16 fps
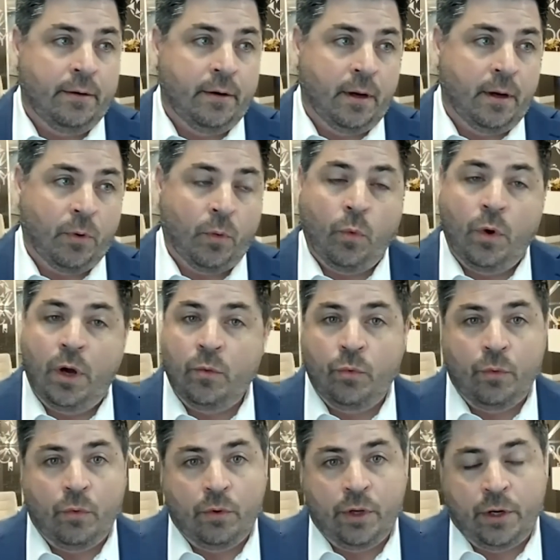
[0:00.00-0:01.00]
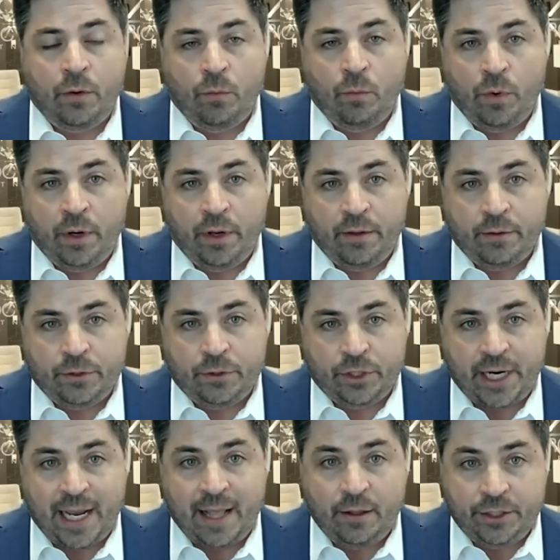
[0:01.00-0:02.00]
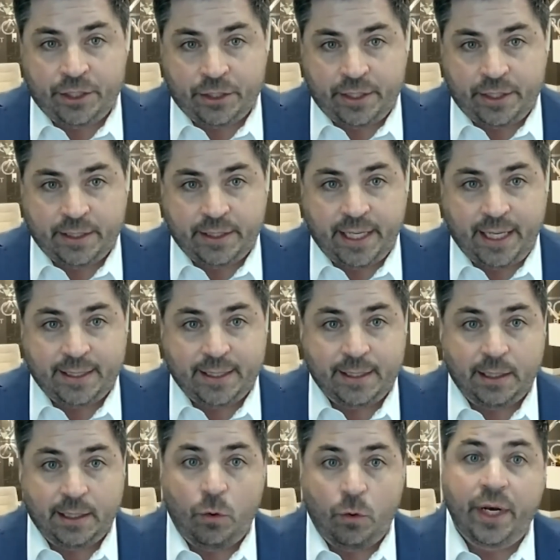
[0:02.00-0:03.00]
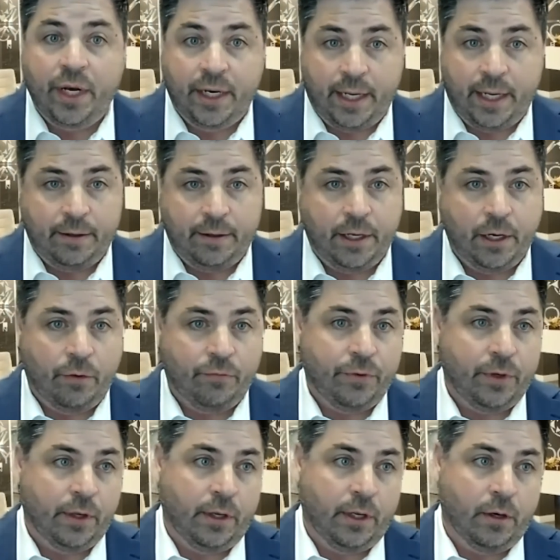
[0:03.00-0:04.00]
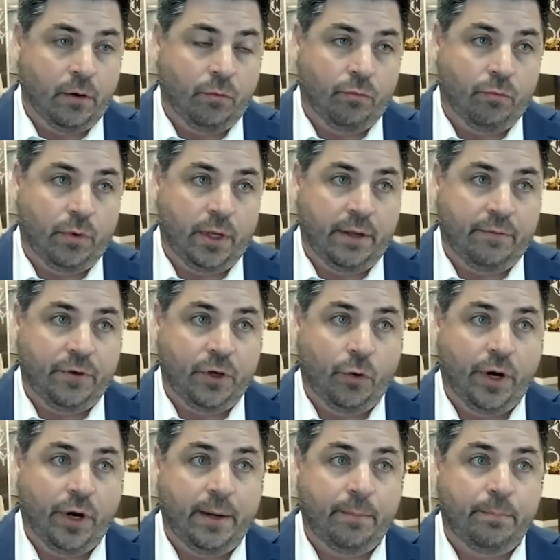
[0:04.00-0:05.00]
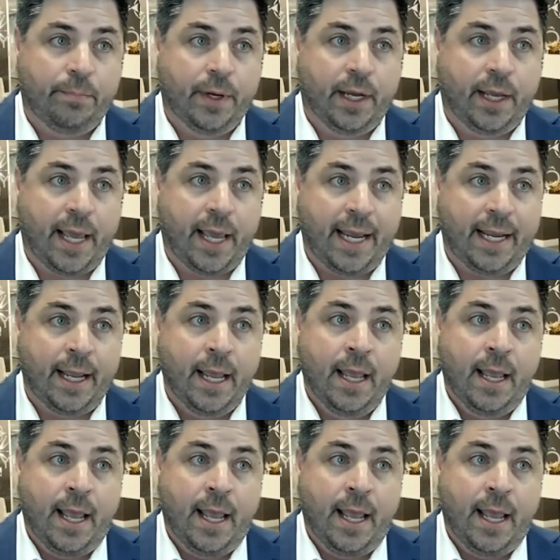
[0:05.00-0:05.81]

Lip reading: number one, one of the challenges these days is liquidity. If you're in a